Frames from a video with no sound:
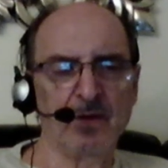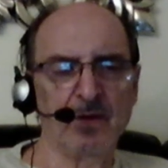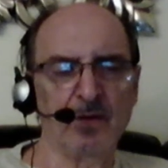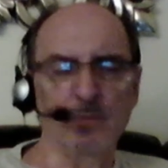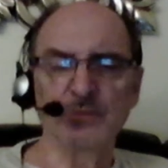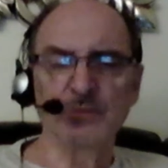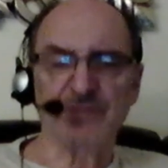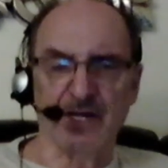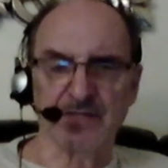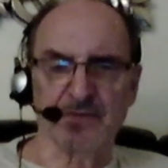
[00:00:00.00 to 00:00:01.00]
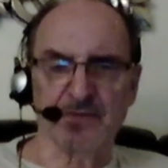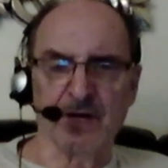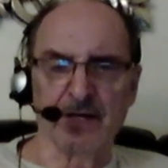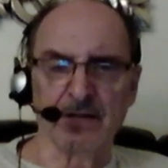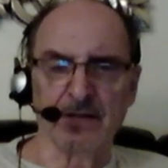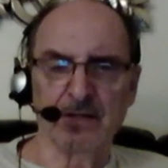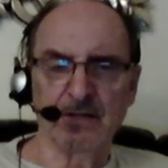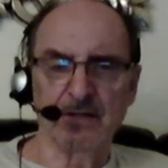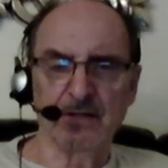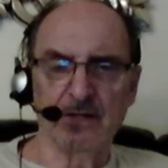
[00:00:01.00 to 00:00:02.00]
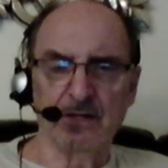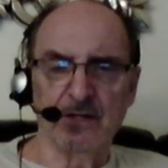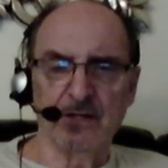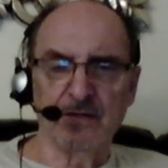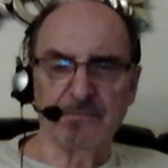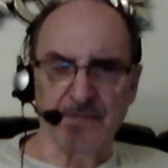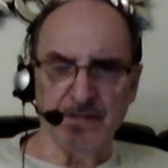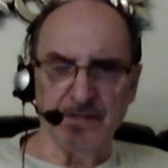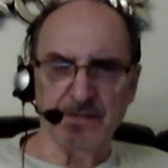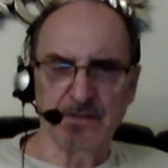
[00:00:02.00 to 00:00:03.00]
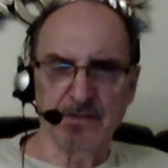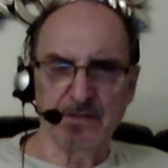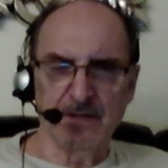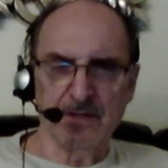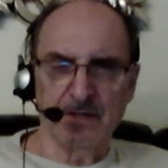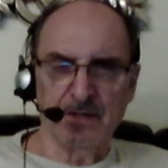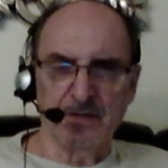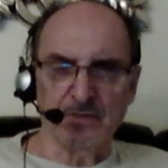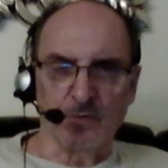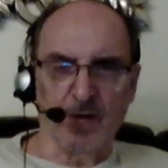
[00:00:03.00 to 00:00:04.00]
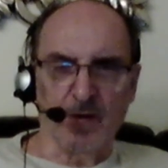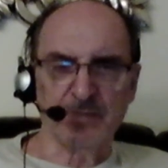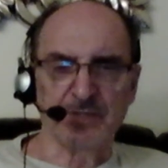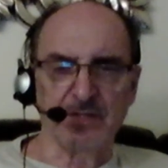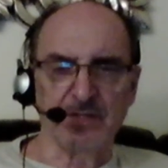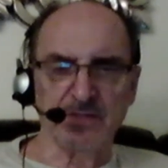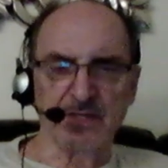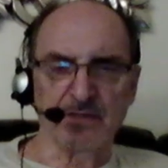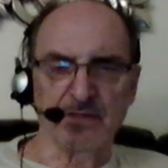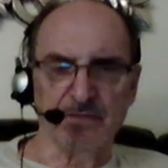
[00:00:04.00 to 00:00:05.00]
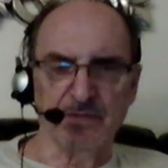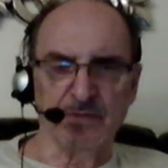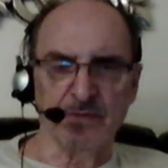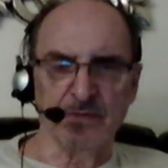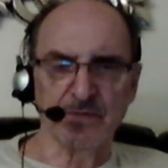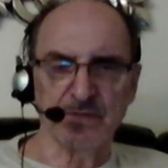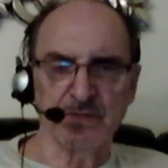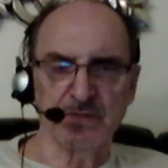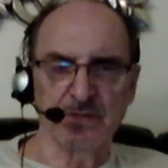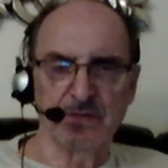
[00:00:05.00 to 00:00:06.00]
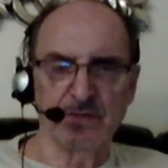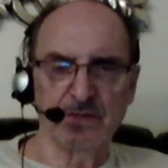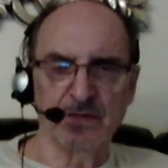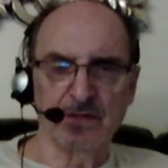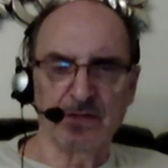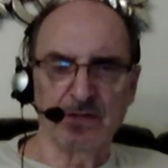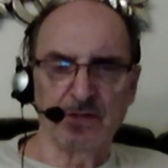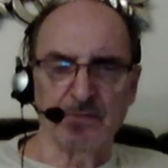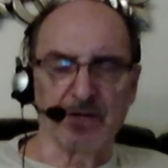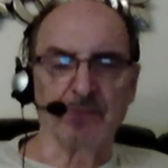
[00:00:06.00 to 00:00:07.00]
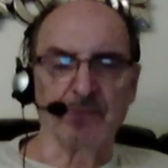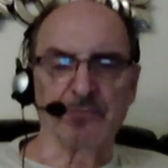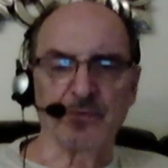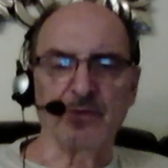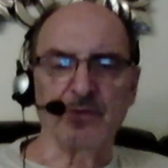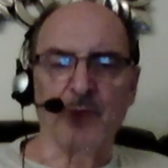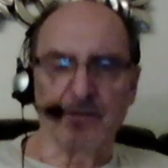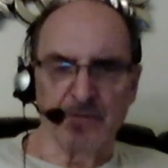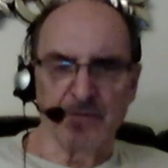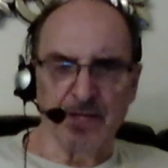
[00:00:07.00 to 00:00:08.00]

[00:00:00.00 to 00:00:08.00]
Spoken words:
most satisfying feat to watch these individuals become free of poverty.